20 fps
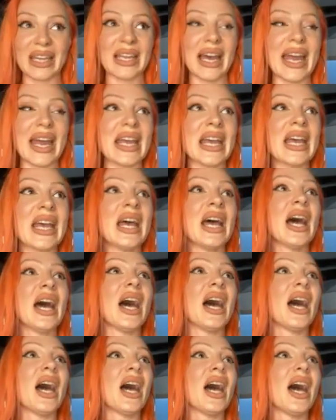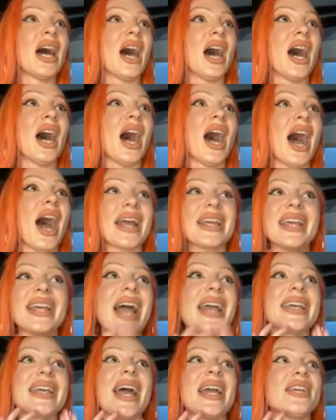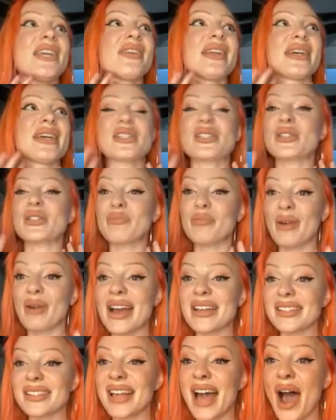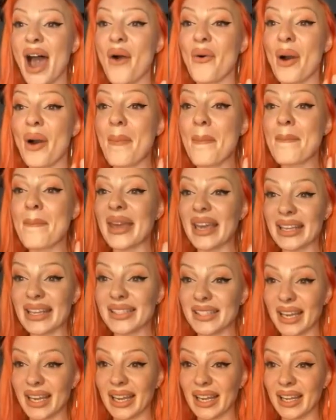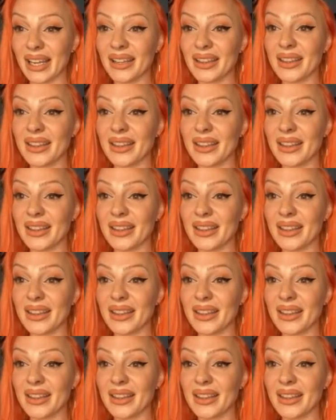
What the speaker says: Like, I can't even express how amazing